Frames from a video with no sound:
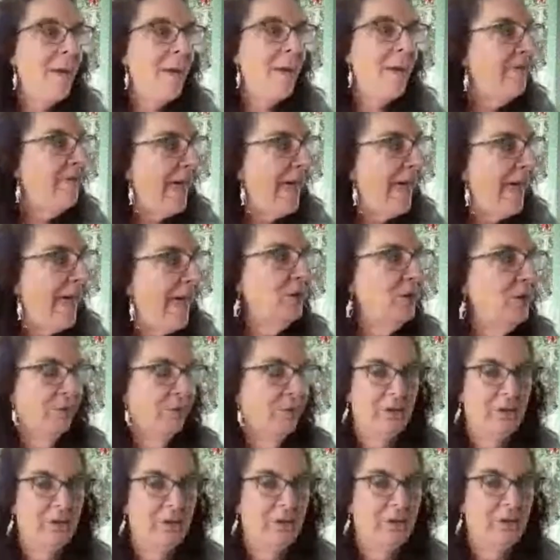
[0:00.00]
I
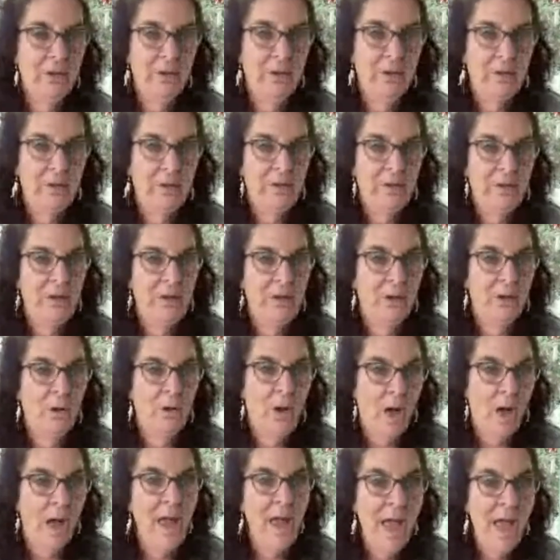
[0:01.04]
have merit. I
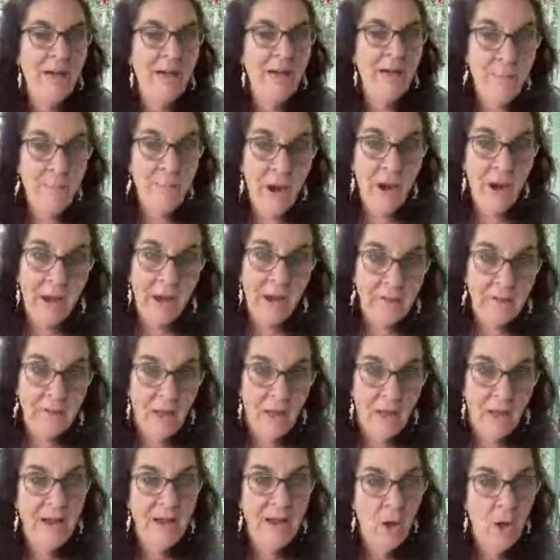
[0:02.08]
know
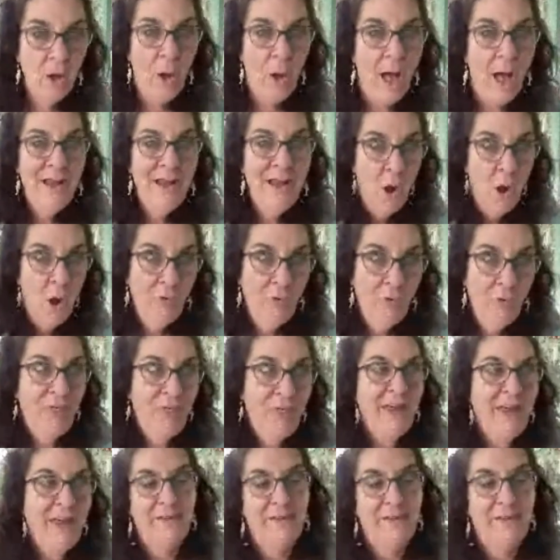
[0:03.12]
things. Look I have paper,
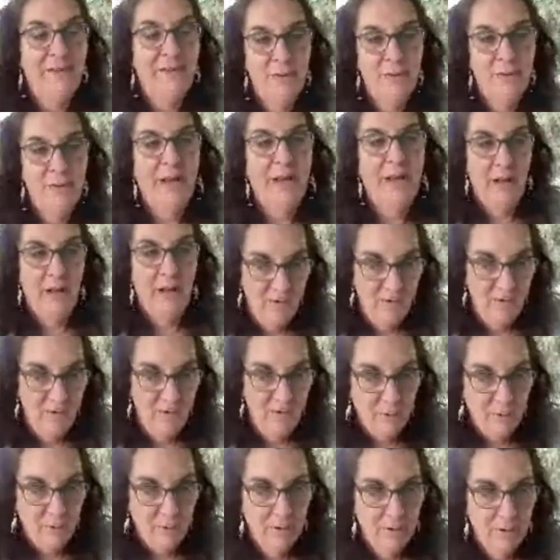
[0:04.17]

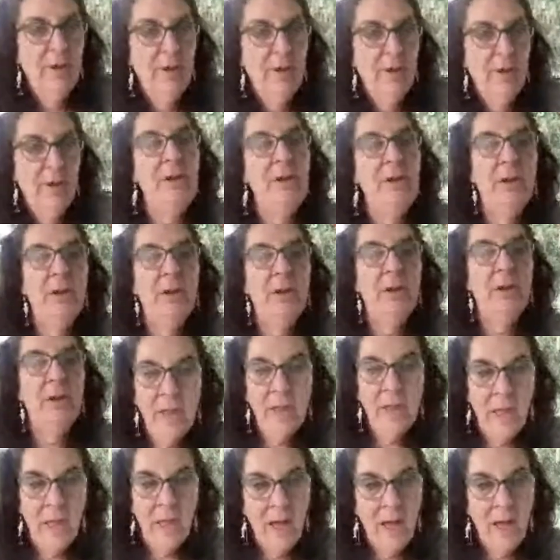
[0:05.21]
and the truth was I
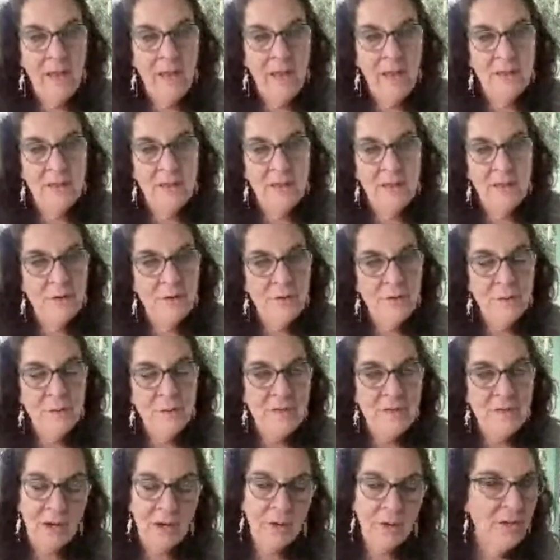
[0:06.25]
already knew all those
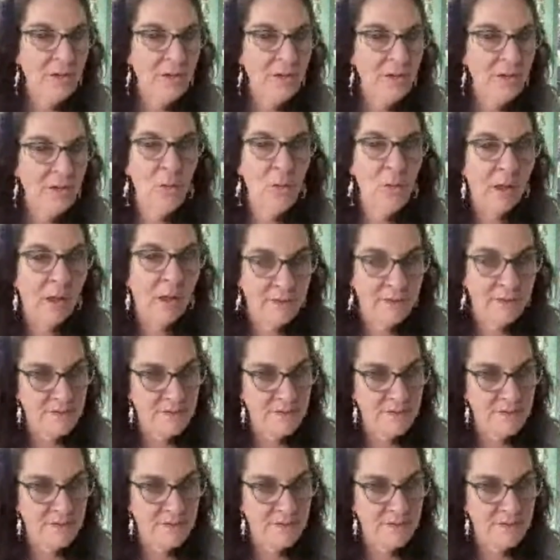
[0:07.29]
things. They were